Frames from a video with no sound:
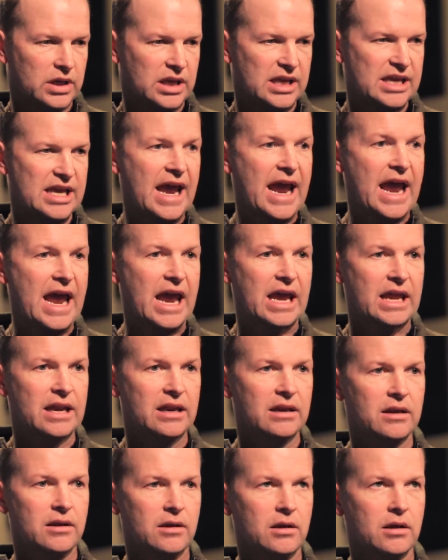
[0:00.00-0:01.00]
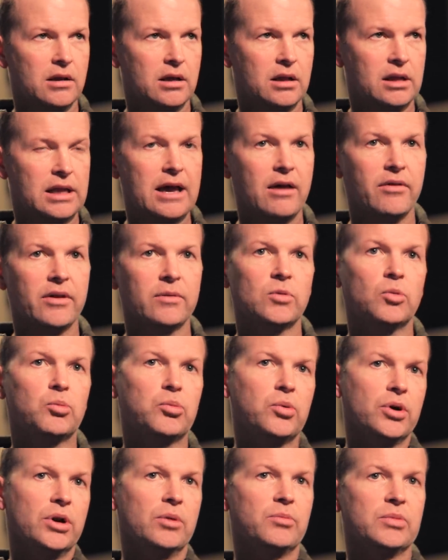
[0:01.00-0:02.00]
can allow them to
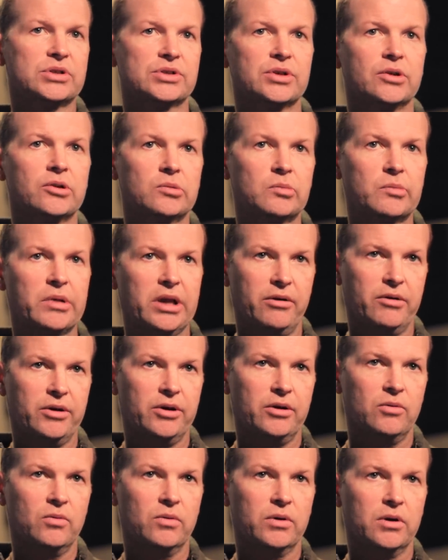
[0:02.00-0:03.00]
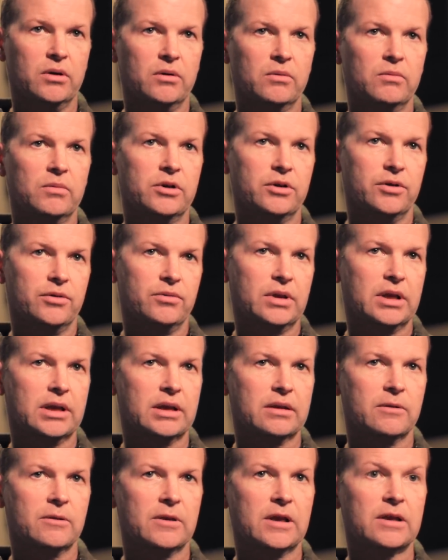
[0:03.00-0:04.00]
put up a certain barrier where you know, like
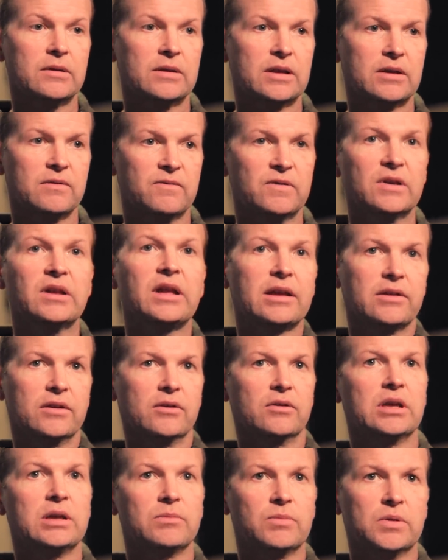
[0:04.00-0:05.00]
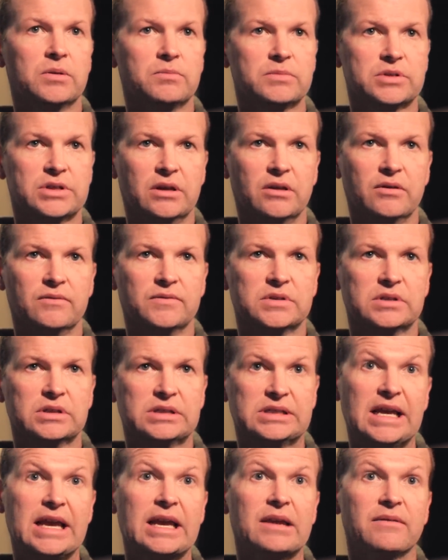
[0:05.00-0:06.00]
they, they feel like they're keeping themselves
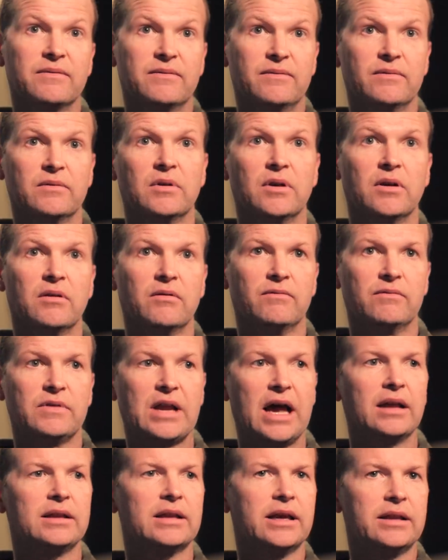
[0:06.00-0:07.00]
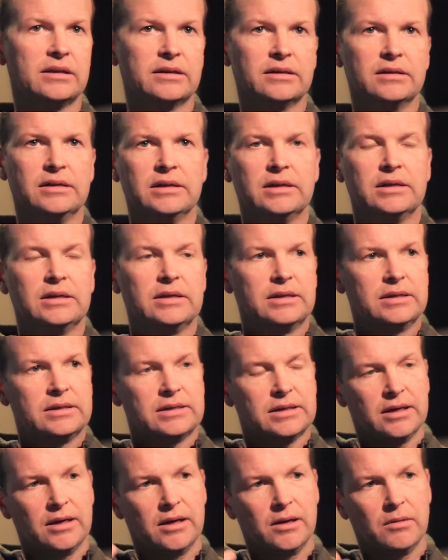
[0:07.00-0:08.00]
safe of not letting
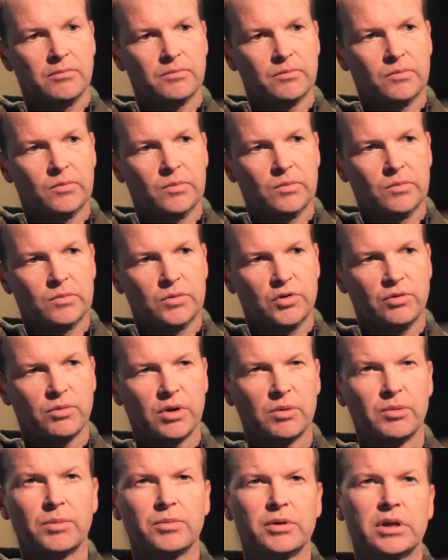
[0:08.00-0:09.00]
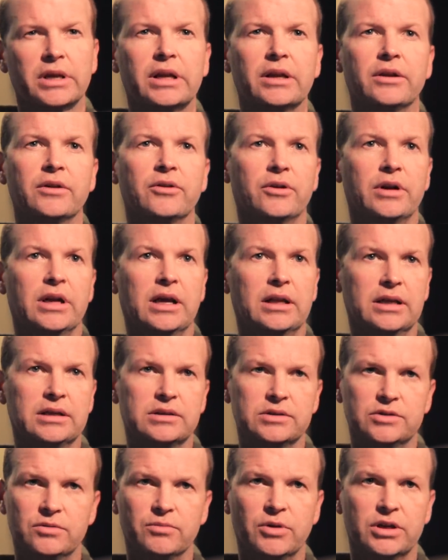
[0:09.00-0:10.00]
um, too many people in or not
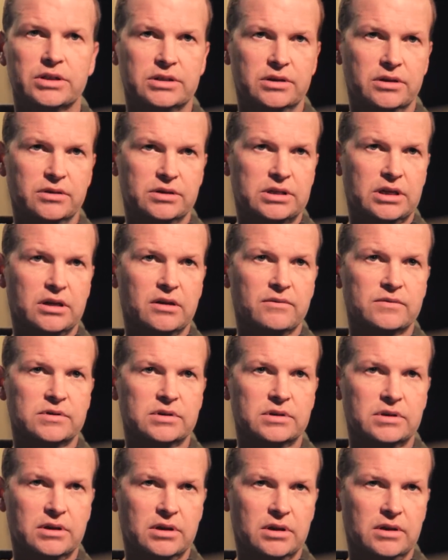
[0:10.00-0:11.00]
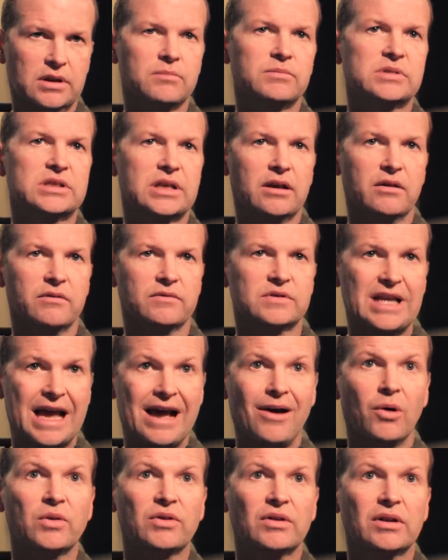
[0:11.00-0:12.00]
letting too much of themselves themselves
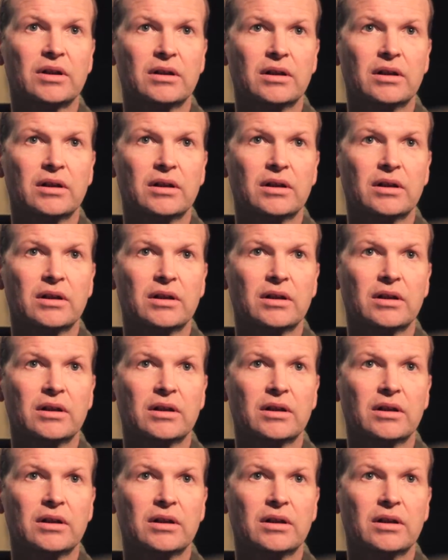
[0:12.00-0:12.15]
out.